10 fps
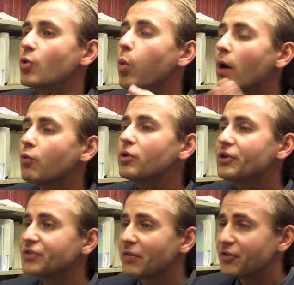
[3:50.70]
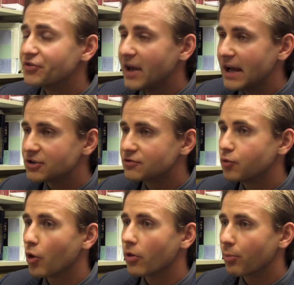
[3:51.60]
what really set the stage
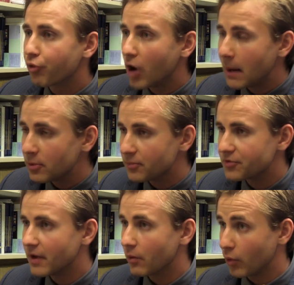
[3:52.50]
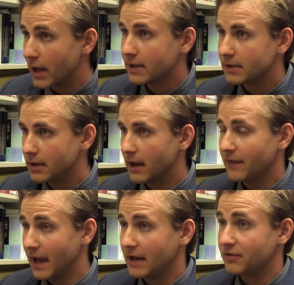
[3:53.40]
for the problems that Reagan in
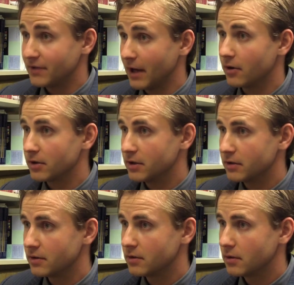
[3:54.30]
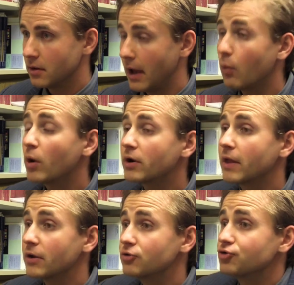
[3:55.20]
the 80s inherited? And what did
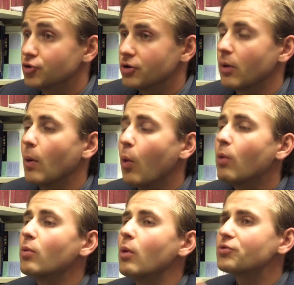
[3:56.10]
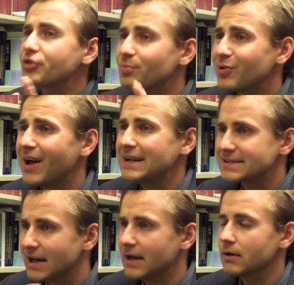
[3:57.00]
they do? What was the supply
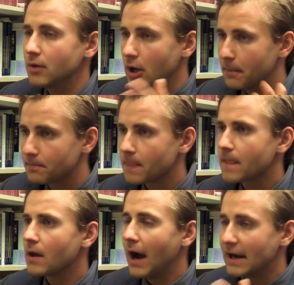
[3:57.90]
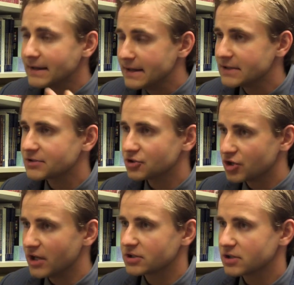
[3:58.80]
side ideas to
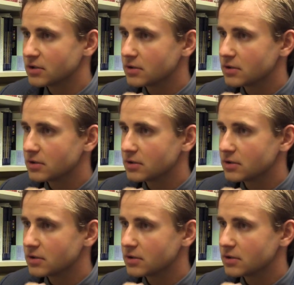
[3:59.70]
change it?